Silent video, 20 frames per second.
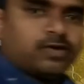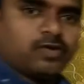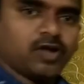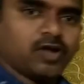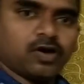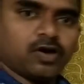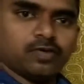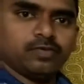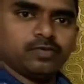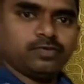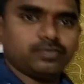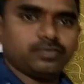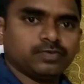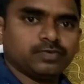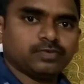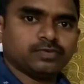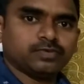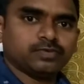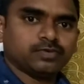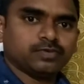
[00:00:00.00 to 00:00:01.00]
Now,
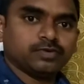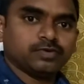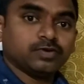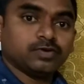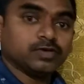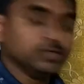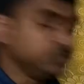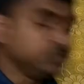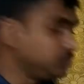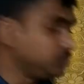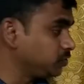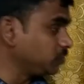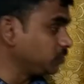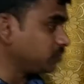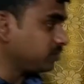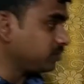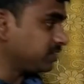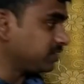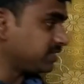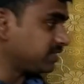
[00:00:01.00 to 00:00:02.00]

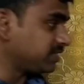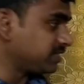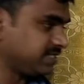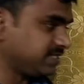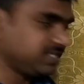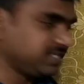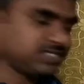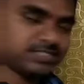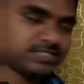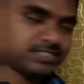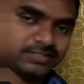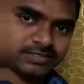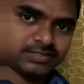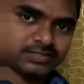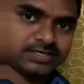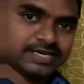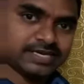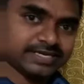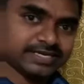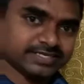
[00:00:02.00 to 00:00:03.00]
due to the slit
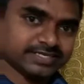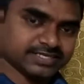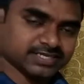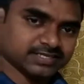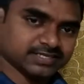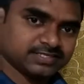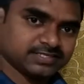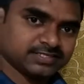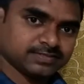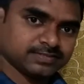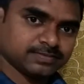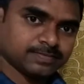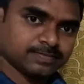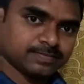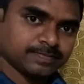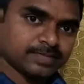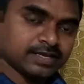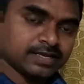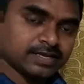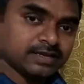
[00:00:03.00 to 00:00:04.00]
edges,
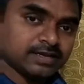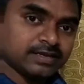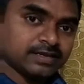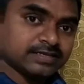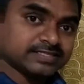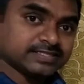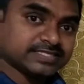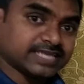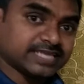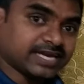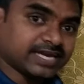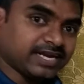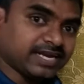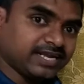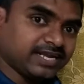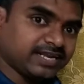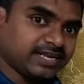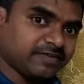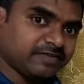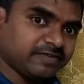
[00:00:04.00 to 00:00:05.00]

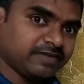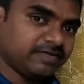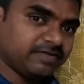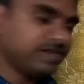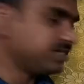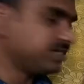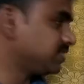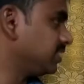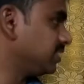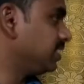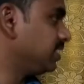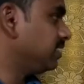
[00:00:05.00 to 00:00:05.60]
secondary wavelets